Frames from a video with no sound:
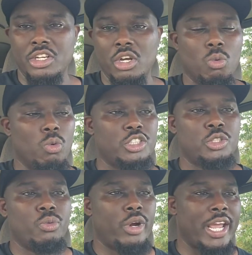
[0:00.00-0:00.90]
You know, what
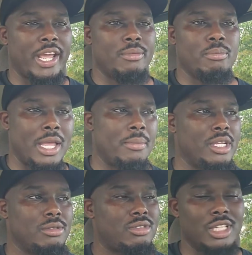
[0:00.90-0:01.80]
you read
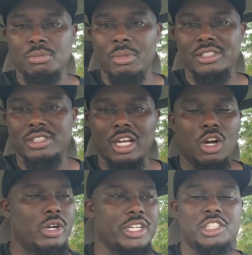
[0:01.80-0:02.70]
maybe six months
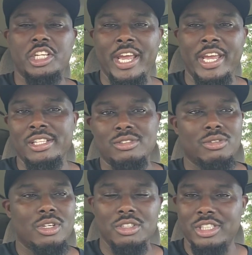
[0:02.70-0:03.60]
ago can
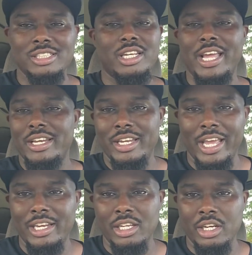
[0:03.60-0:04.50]
change just like that.